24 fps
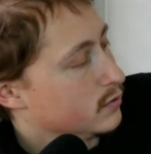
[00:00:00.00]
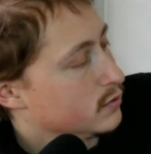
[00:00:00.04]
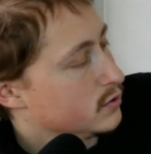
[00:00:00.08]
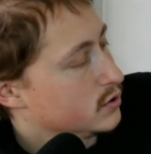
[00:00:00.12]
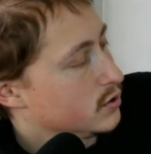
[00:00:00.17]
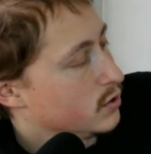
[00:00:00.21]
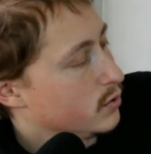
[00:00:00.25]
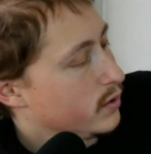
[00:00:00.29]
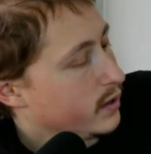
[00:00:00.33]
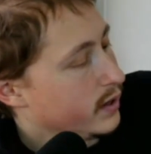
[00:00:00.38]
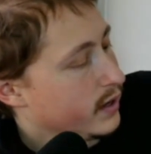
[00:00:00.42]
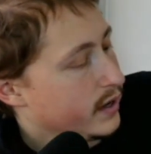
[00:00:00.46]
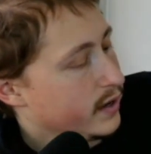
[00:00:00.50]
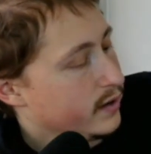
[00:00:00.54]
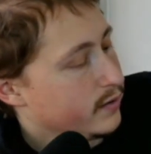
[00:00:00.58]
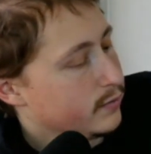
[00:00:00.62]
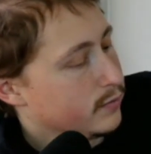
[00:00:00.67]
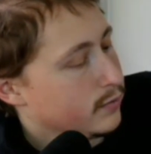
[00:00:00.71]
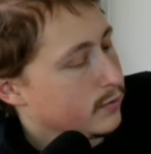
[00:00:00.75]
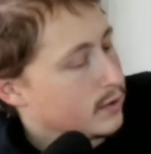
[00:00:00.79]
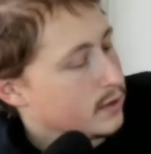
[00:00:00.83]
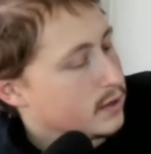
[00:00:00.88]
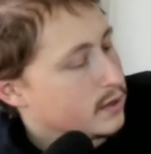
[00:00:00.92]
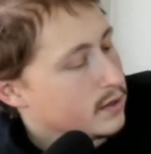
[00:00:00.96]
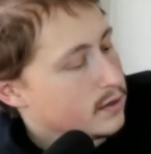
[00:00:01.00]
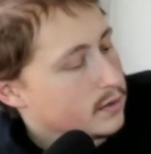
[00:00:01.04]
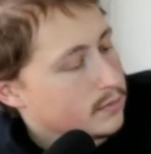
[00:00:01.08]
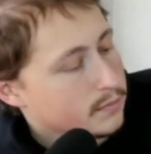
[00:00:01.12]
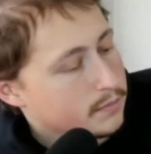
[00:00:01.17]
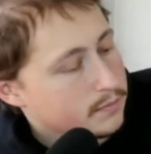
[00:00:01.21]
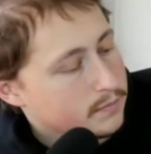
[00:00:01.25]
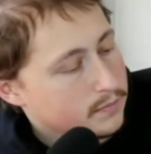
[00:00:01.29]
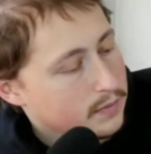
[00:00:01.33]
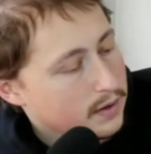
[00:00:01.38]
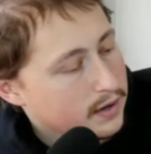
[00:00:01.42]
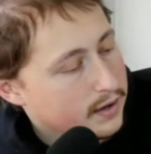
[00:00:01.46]
So I have
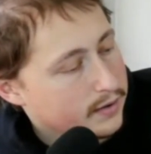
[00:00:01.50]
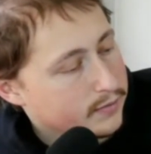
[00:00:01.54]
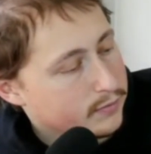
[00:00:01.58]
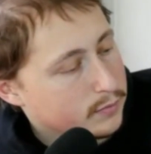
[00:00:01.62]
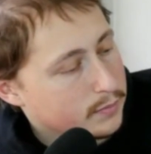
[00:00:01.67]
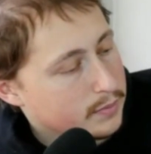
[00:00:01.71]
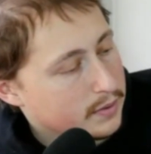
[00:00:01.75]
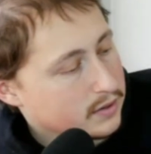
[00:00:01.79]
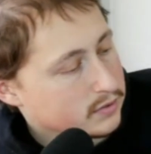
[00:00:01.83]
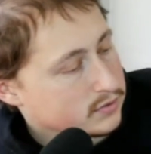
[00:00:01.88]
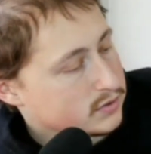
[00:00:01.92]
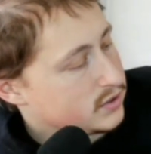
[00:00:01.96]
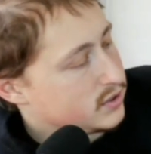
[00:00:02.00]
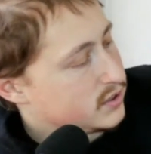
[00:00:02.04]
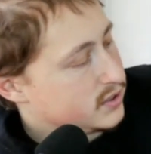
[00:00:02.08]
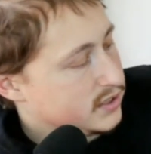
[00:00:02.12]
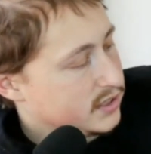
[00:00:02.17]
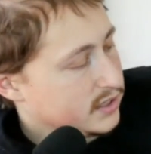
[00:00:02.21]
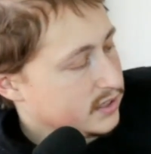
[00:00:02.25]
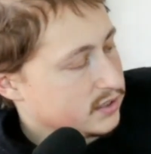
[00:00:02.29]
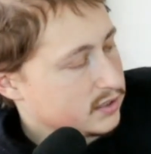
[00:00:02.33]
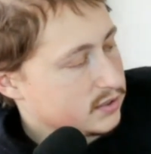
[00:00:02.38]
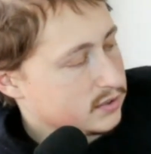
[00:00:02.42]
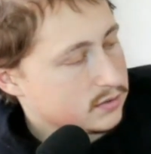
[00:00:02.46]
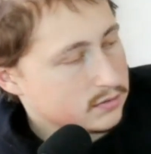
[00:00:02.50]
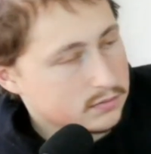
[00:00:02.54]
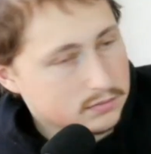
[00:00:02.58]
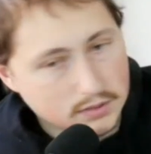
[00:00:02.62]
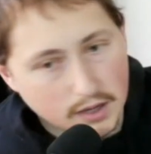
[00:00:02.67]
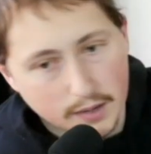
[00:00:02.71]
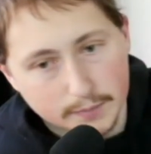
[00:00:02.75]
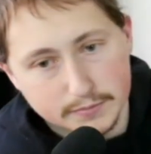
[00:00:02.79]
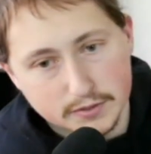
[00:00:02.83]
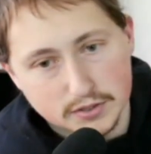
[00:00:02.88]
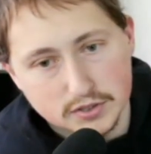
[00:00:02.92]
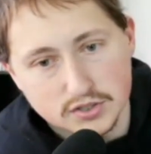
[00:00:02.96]
about 6
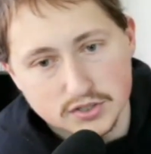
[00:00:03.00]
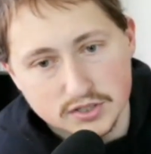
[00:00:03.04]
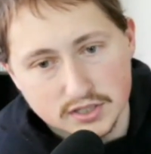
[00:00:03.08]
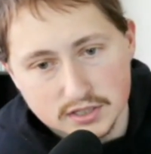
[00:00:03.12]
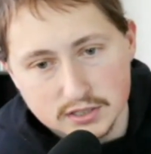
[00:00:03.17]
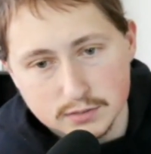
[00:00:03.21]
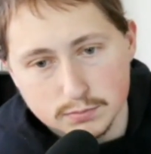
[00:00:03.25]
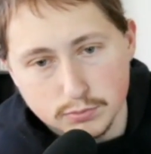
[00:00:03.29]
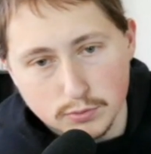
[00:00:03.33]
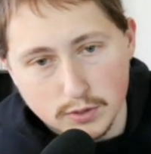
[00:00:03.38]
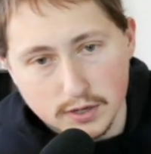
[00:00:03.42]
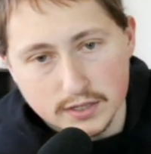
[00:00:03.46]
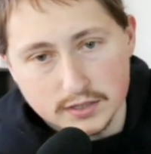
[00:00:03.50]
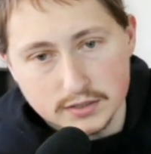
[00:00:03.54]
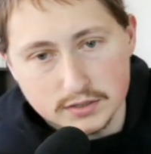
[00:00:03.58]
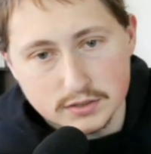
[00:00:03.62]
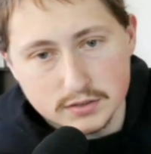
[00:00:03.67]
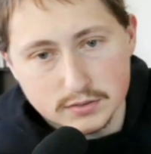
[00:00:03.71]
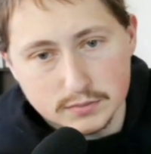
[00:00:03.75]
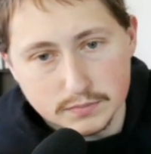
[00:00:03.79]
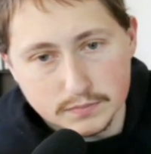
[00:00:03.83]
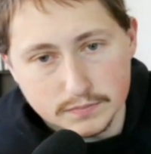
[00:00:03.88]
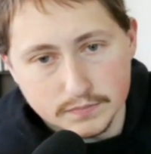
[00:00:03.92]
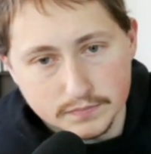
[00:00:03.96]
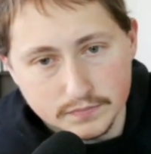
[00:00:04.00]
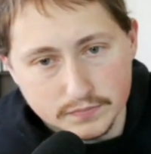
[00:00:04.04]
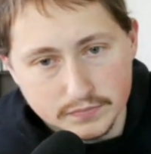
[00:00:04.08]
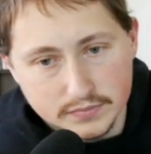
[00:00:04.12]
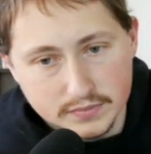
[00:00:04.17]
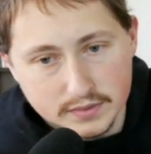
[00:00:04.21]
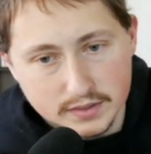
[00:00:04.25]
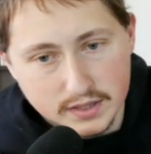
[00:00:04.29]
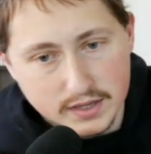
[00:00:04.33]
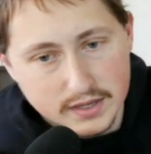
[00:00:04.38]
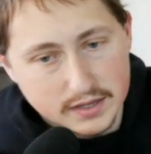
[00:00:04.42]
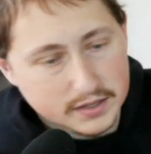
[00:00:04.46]
up to 6 breasts
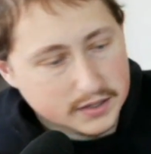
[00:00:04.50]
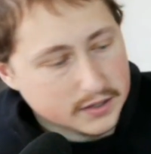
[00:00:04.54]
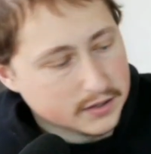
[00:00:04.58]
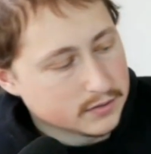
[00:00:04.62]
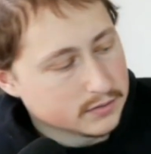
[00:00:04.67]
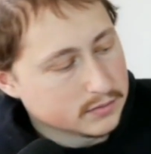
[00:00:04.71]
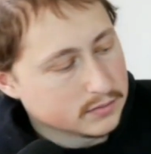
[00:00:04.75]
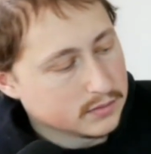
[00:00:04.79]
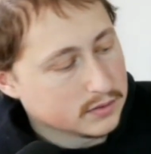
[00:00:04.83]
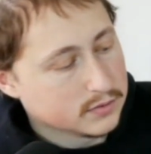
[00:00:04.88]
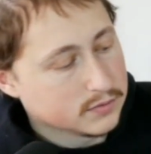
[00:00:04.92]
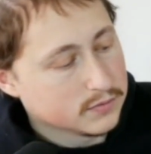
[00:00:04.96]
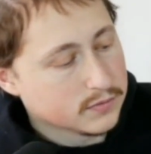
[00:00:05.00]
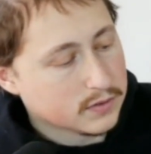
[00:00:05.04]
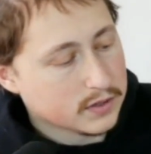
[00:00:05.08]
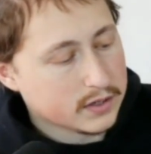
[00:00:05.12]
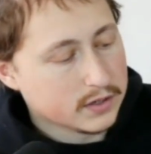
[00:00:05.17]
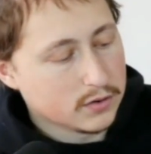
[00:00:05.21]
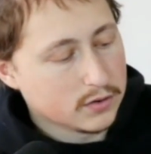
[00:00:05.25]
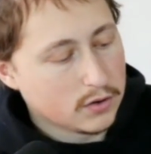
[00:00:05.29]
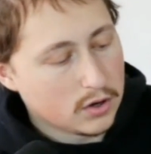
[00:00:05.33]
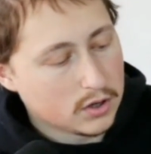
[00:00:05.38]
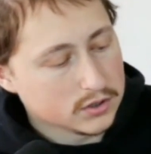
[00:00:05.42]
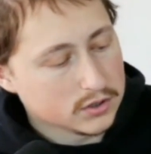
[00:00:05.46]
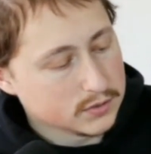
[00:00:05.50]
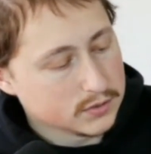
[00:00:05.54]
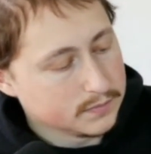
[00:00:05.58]
in here. That's freaking awesome.